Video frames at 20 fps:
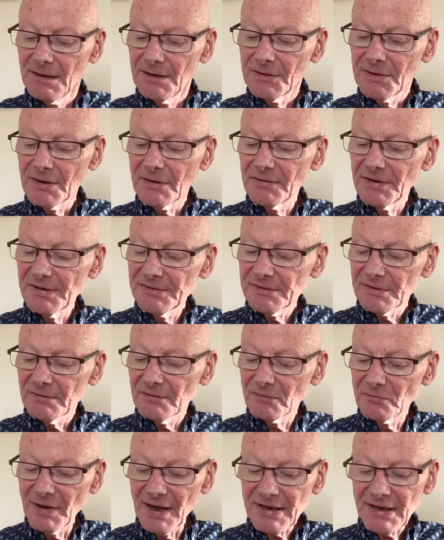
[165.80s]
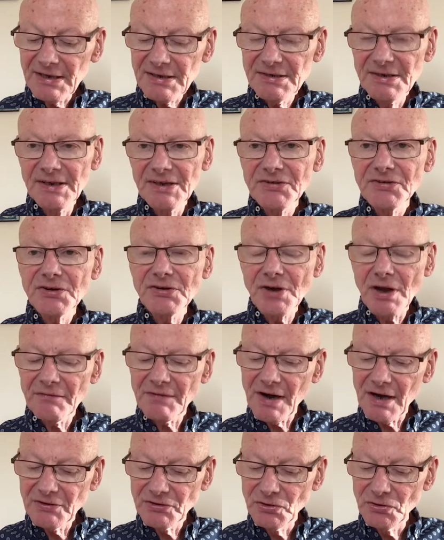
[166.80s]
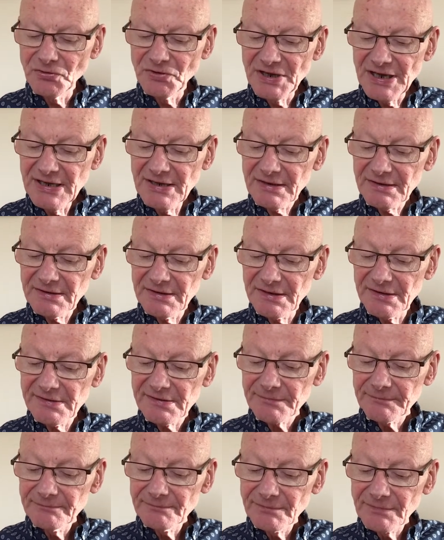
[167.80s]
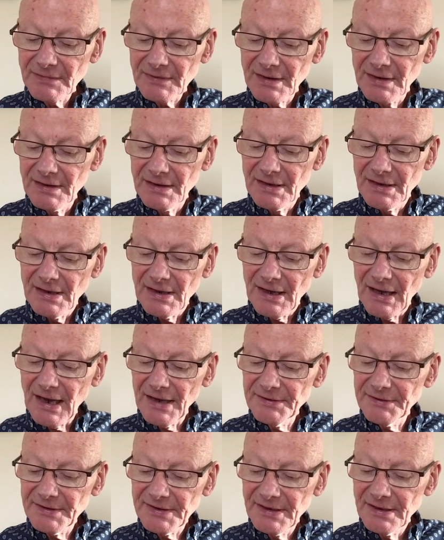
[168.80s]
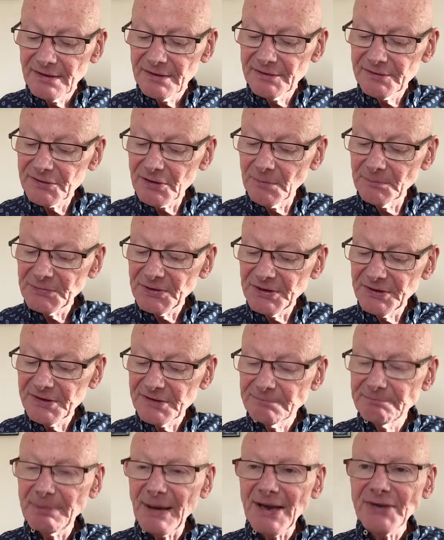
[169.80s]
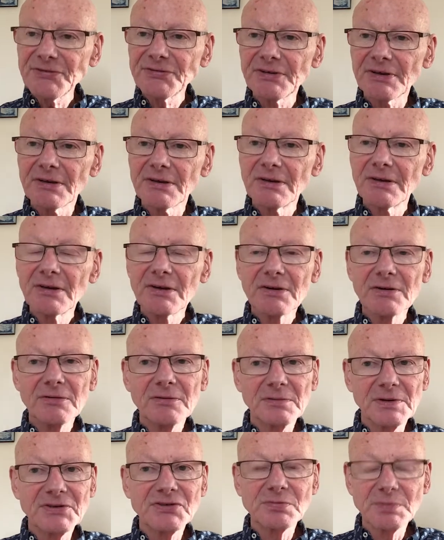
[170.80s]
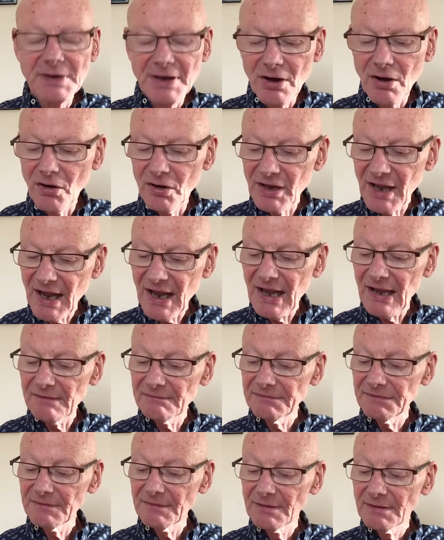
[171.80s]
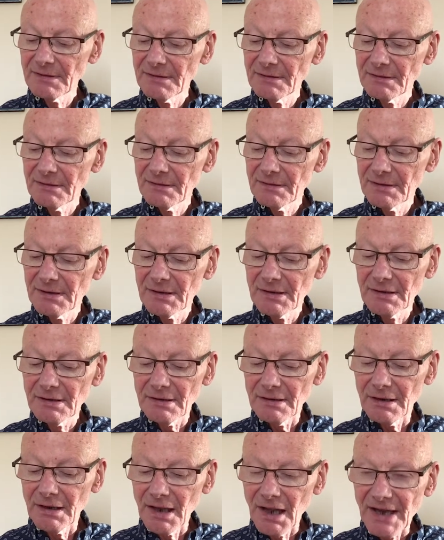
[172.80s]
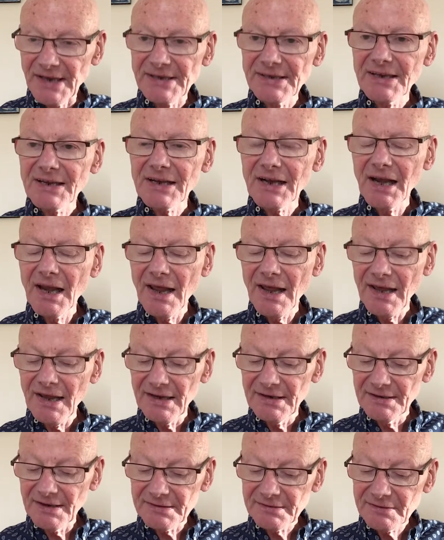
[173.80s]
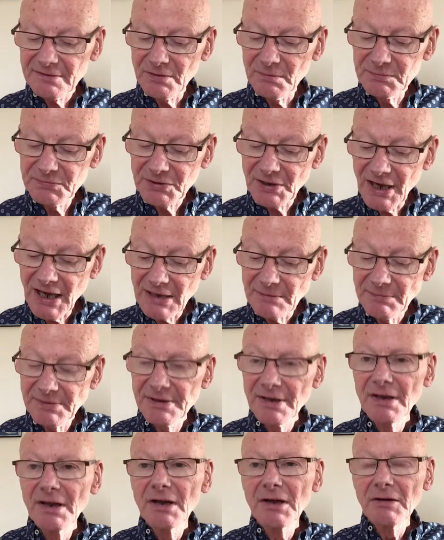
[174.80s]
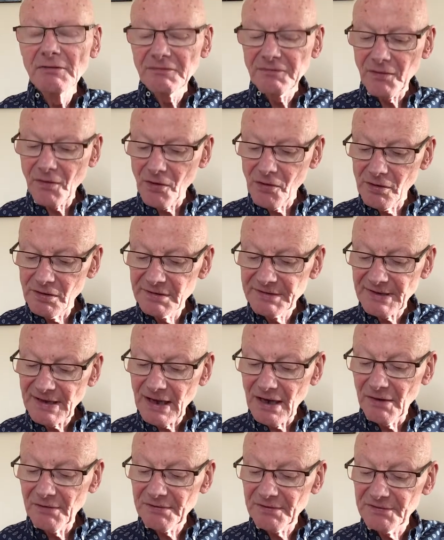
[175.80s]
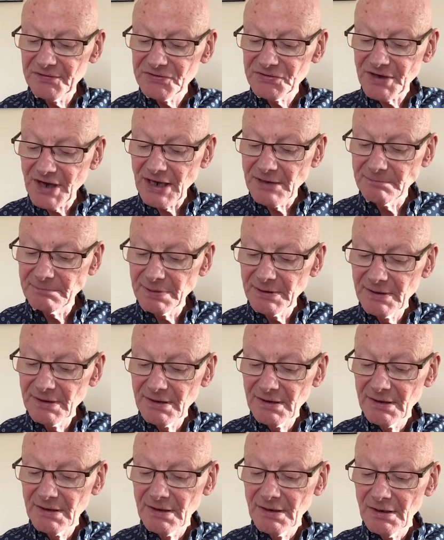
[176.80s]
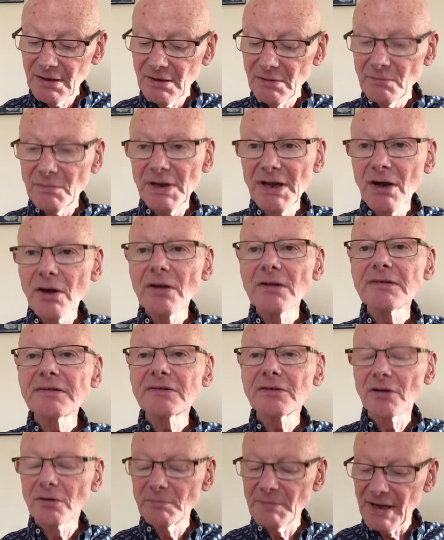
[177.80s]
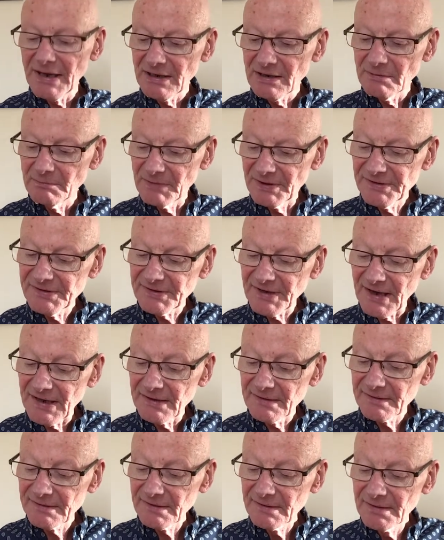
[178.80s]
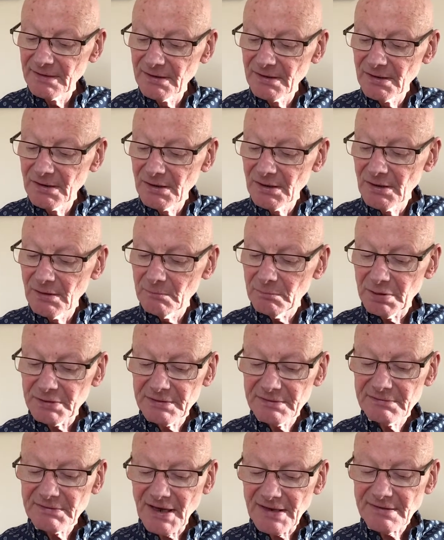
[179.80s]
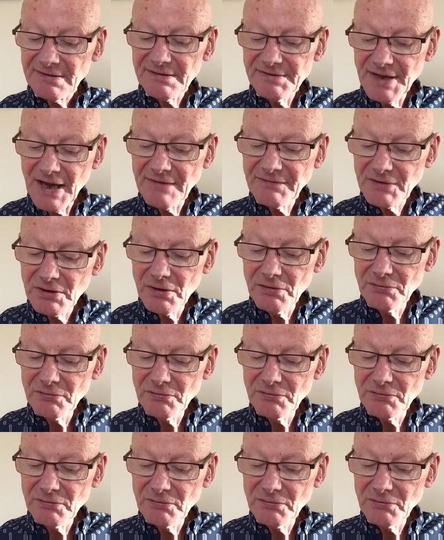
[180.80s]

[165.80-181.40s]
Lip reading: There is recognition of our uniqueness and the something special which we all have. Like clay that sometimes falls out of shape, we also make mistakes, but that's never a